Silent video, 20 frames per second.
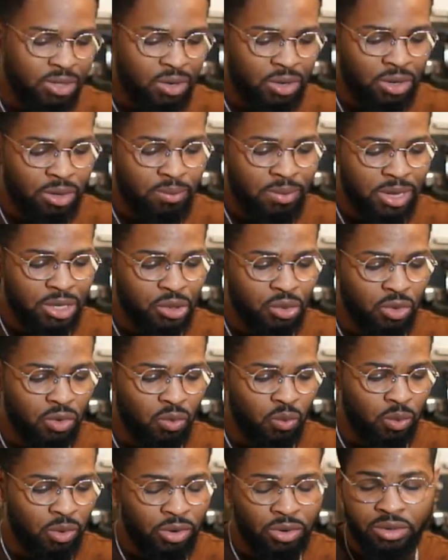gonna make sure it
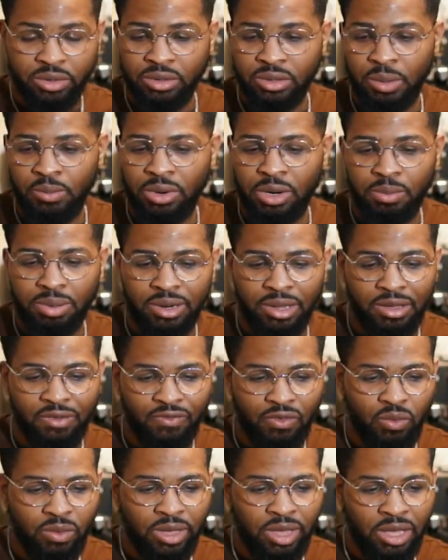works. I'm gonna play a
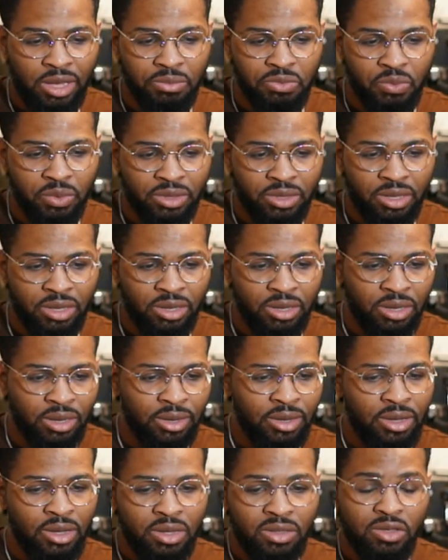few games with it.
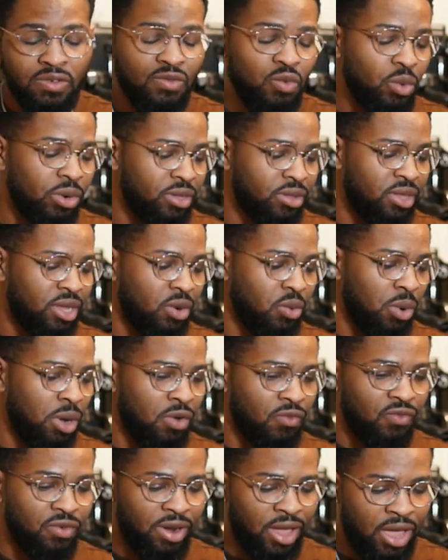So if you want to stick around
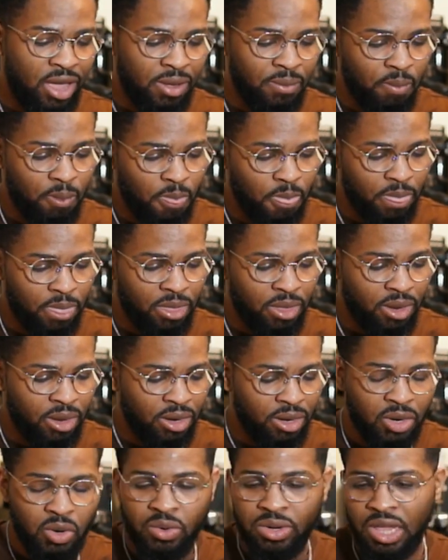for that,
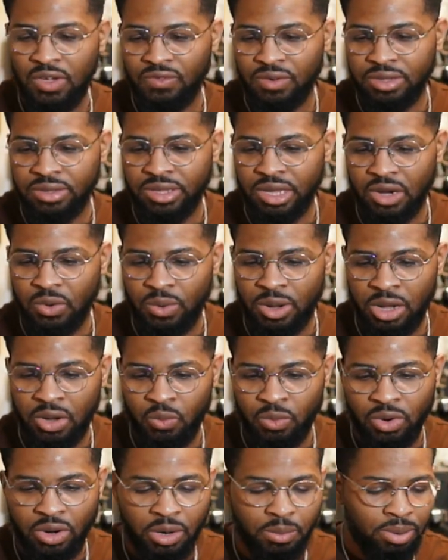you know, definitely stick around.
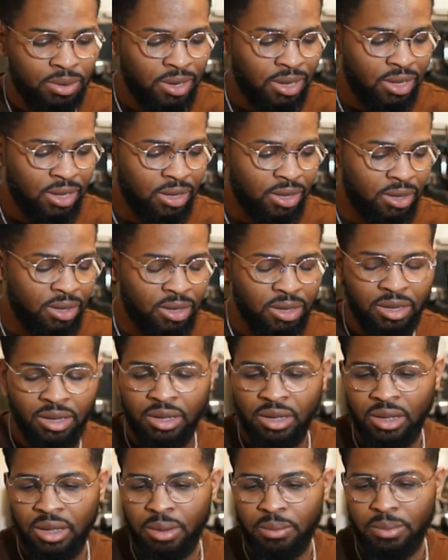We're gonna play
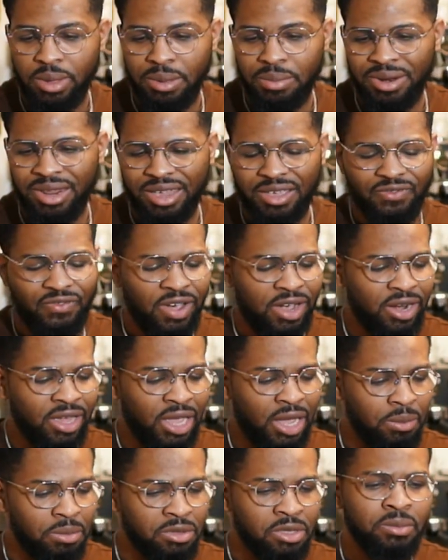maybe like a fighting
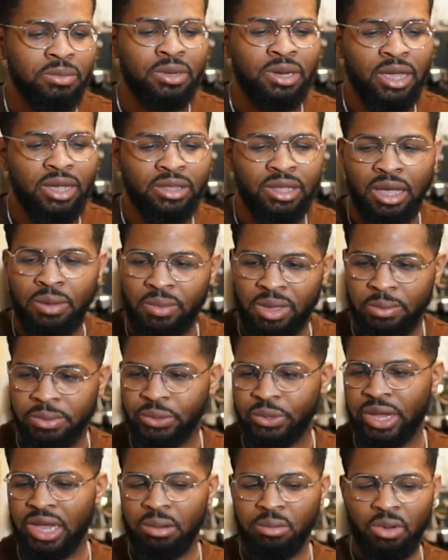game or something like that, maybe
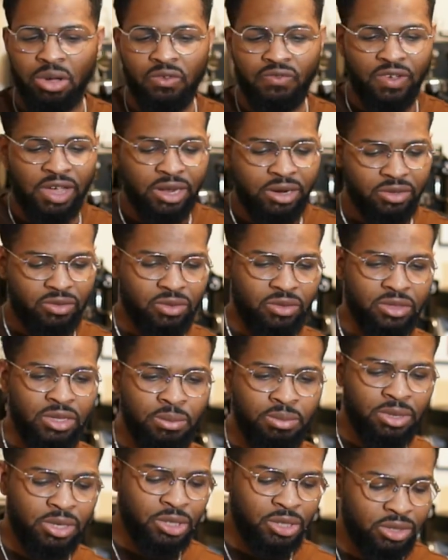Dragon Ball Fighters or
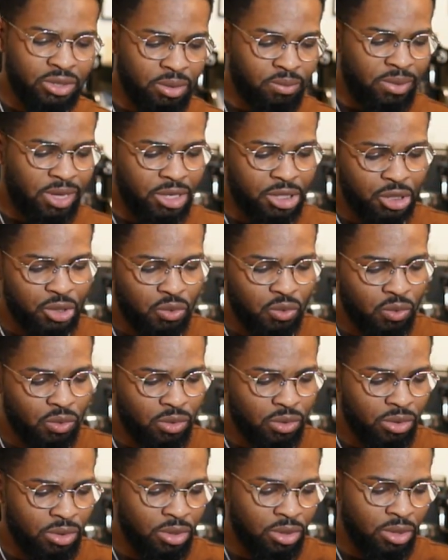something, just to make
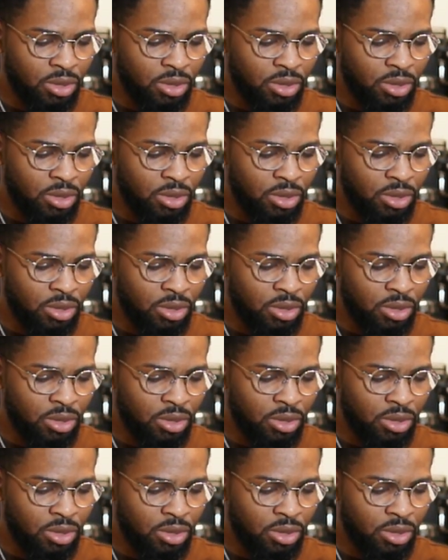sure